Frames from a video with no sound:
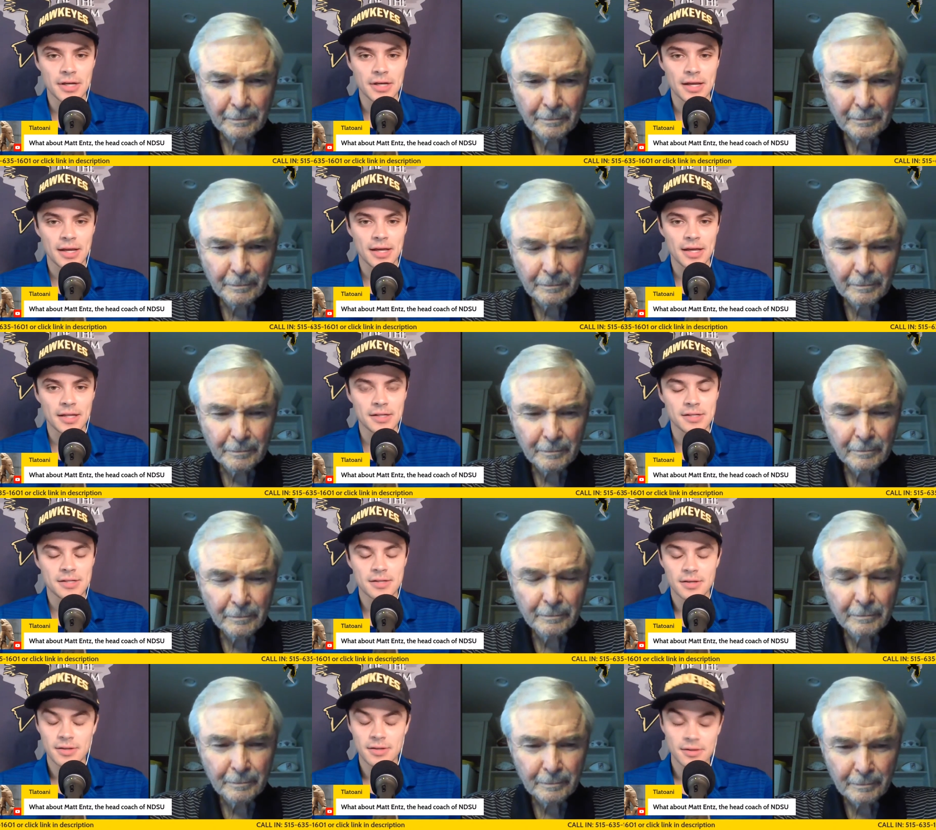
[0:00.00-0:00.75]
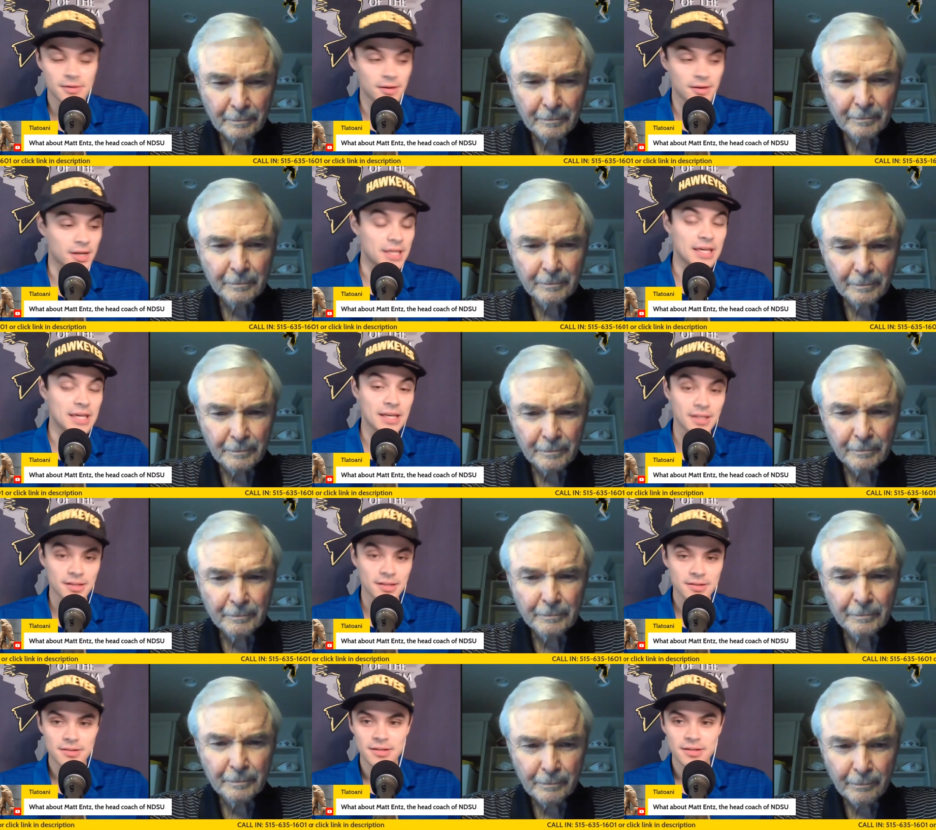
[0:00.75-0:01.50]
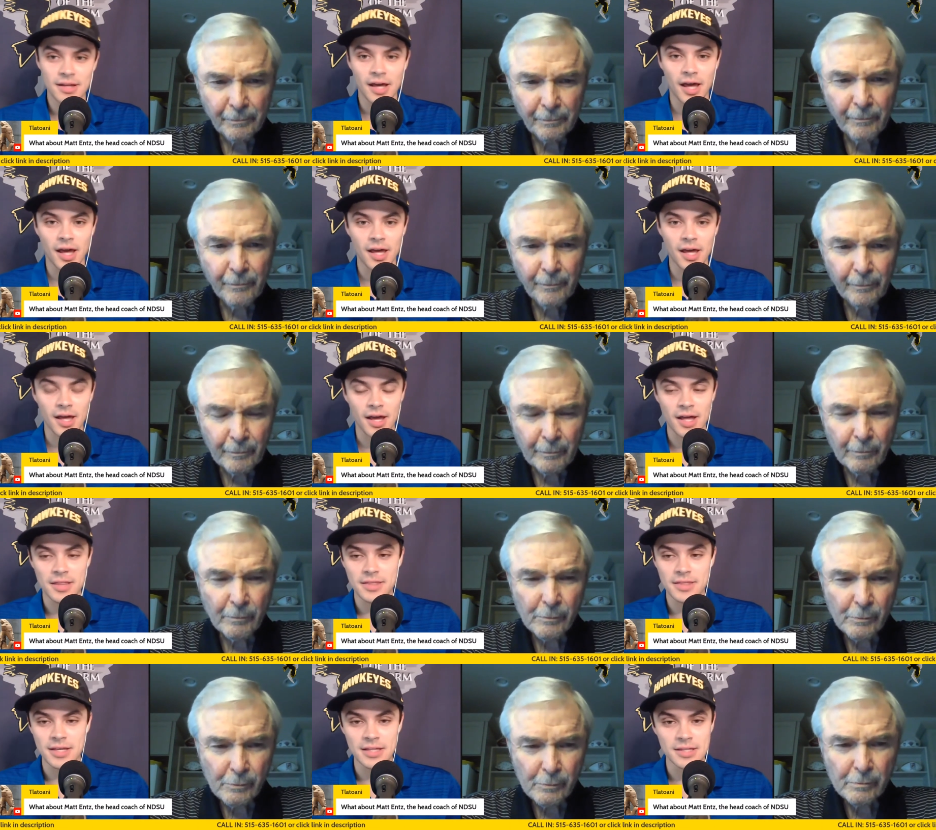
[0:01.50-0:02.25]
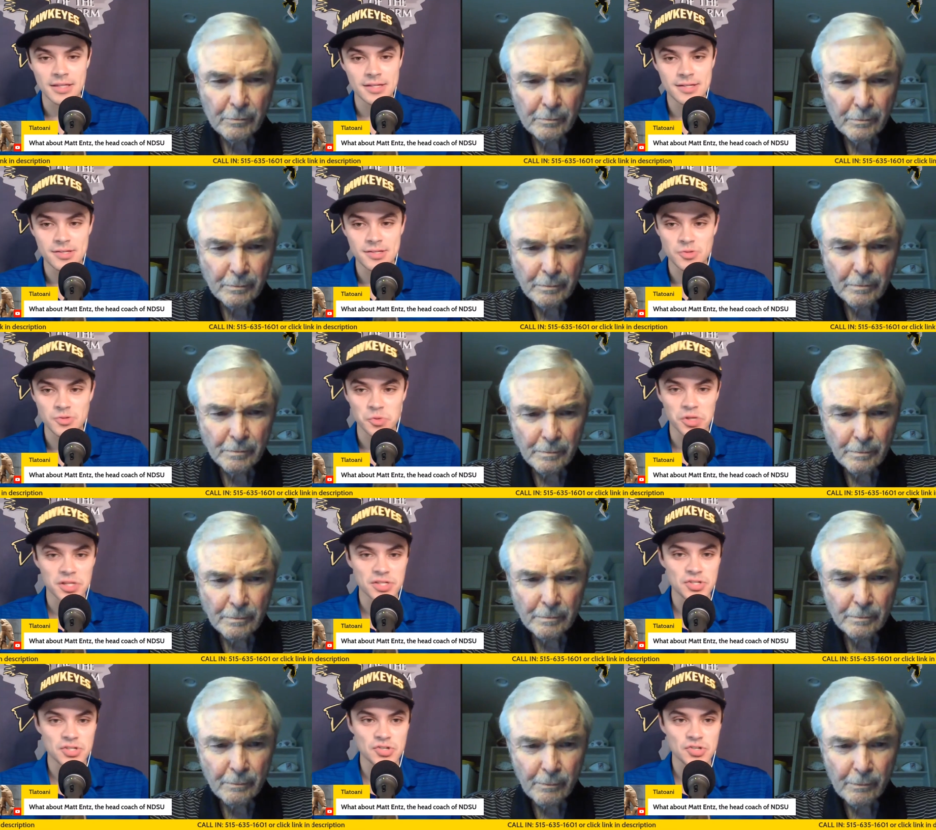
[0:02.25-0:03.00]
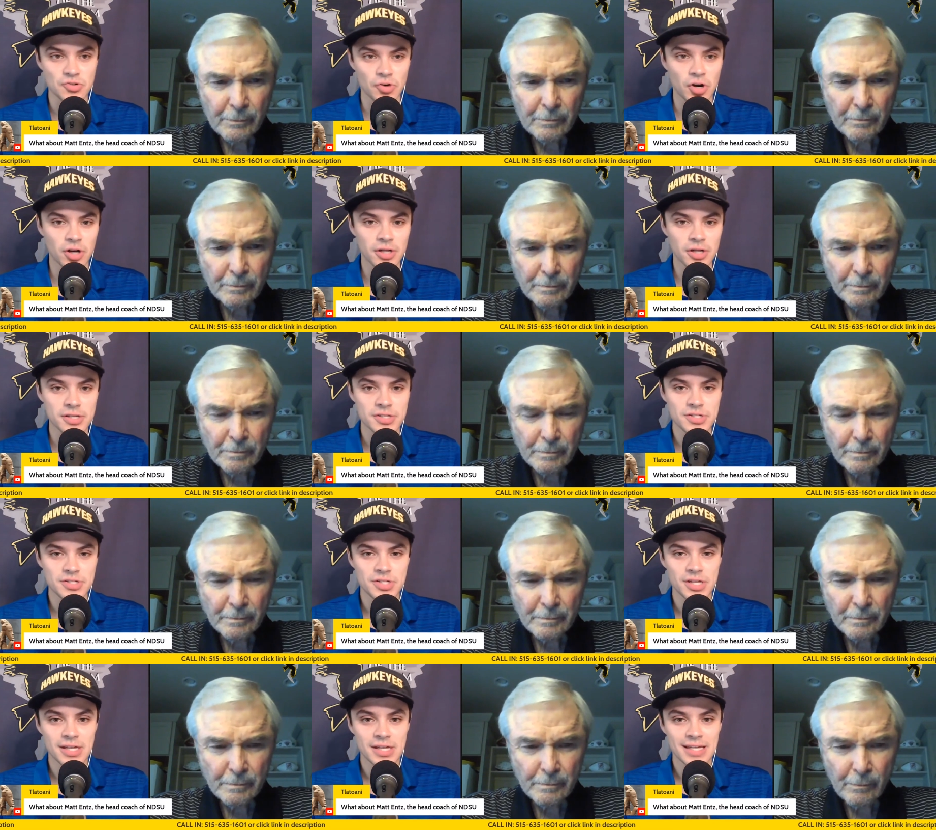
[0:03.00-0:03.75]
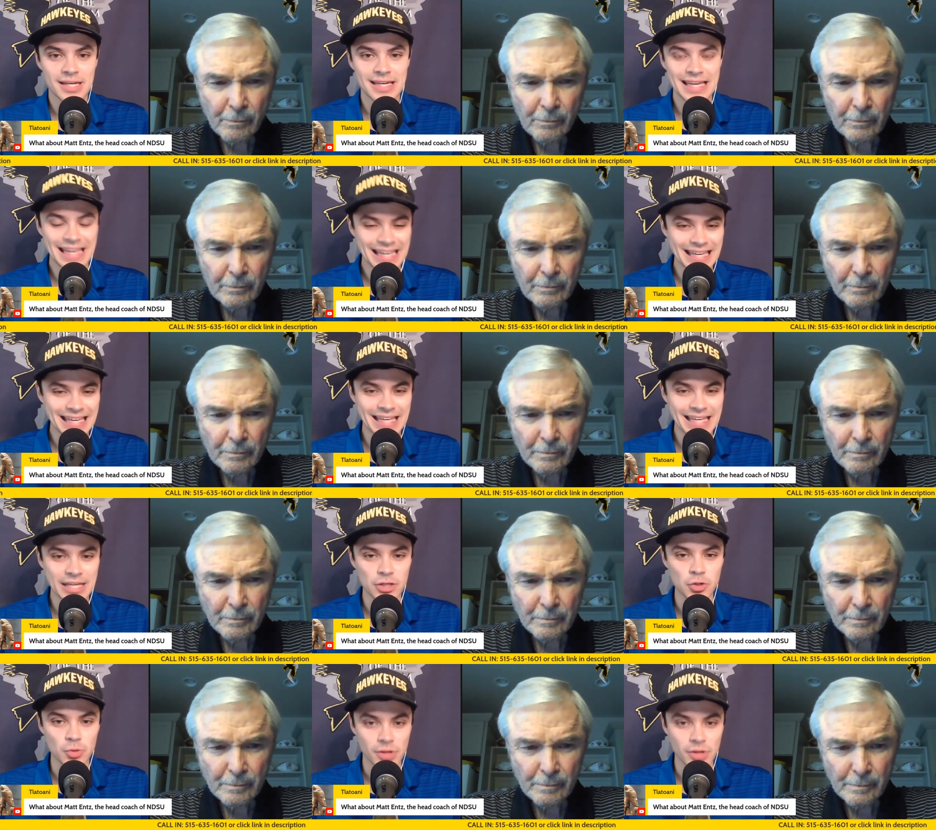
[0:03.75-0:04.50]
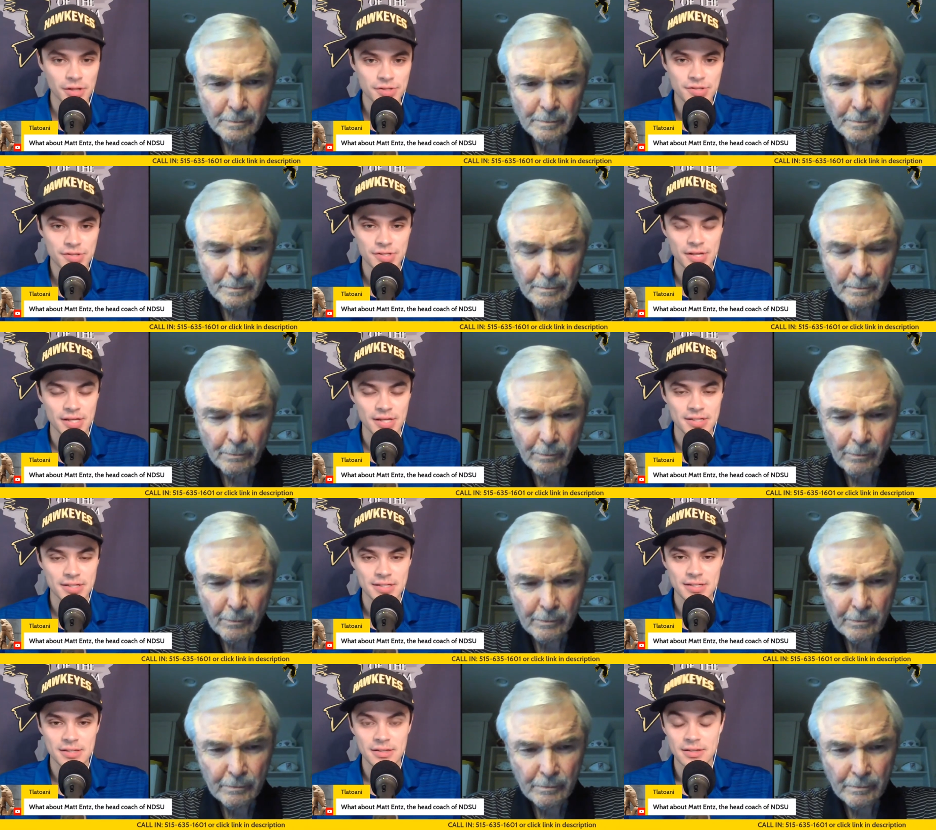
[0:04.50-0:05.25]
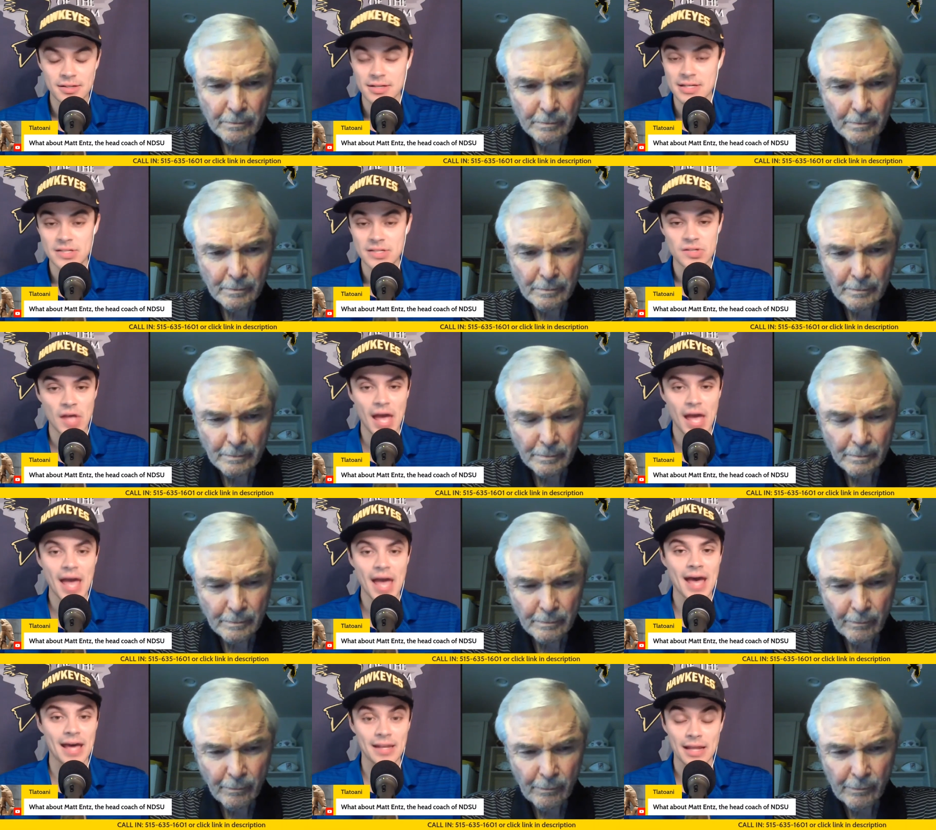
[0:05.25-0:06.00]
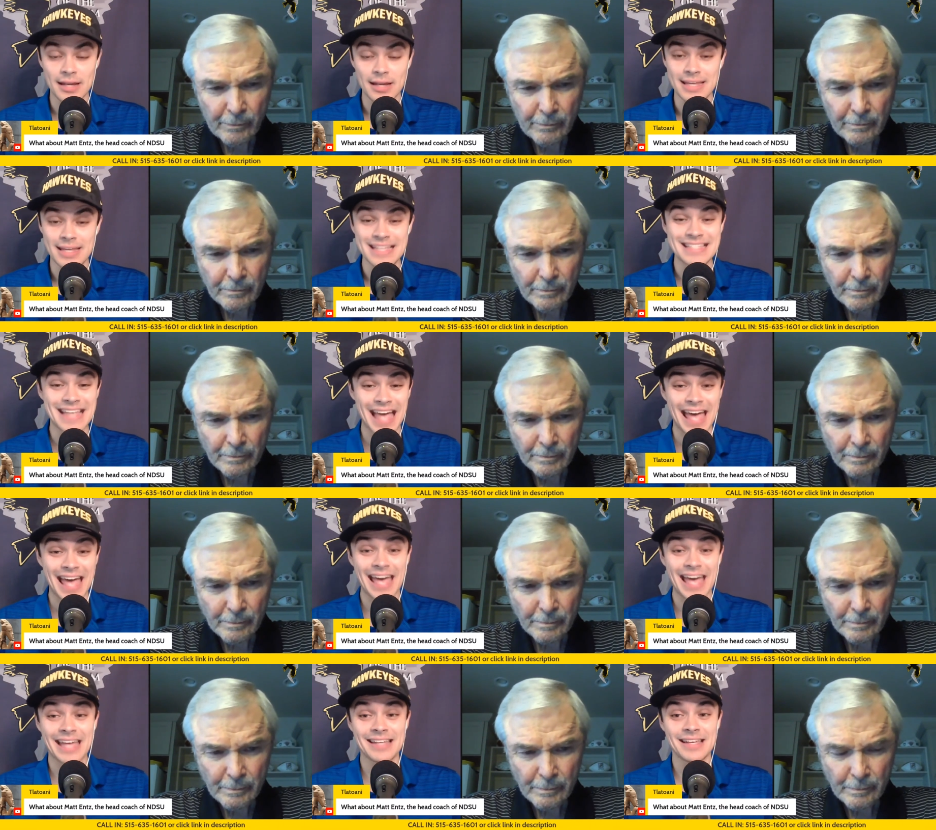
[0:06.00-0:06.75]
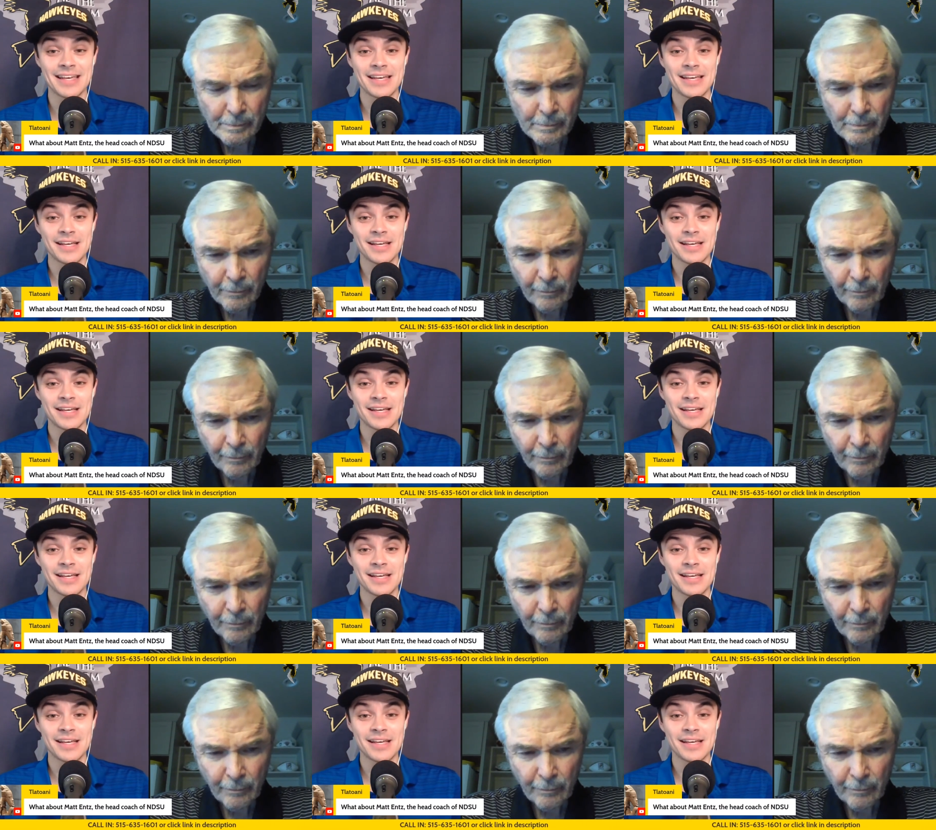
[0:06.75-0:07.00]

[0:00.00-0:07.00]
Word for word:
Speaker 1: And again, I, I think this is one of the strongest kicking units that he's had, and he's had